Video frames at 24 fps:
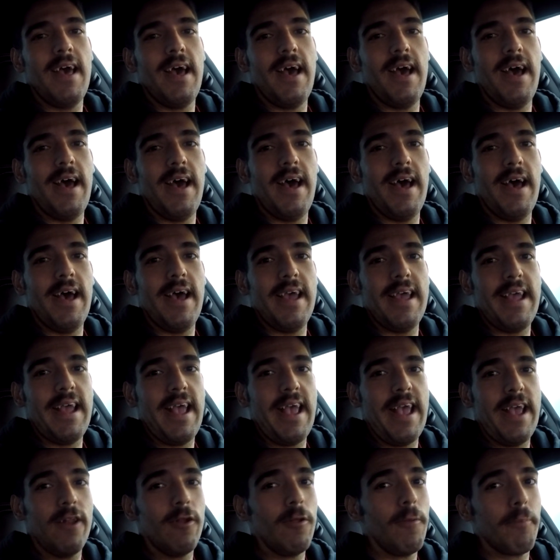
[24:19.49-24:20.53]
uh,
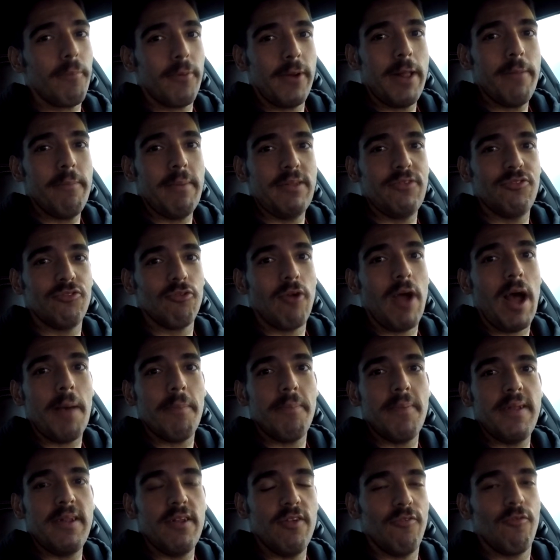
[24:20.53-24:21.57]
it'll pretty much
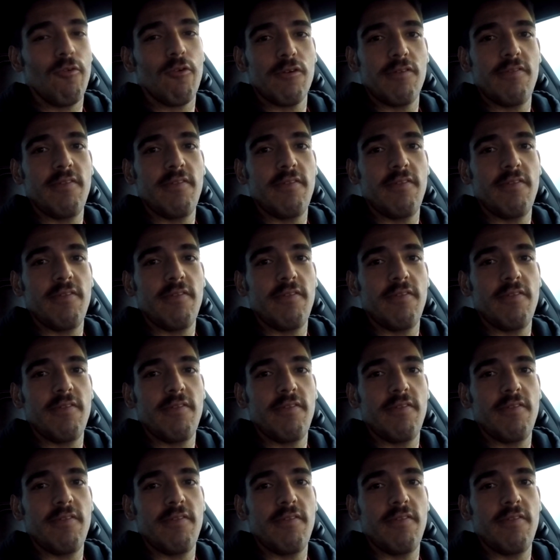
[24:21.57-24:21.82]
drop into four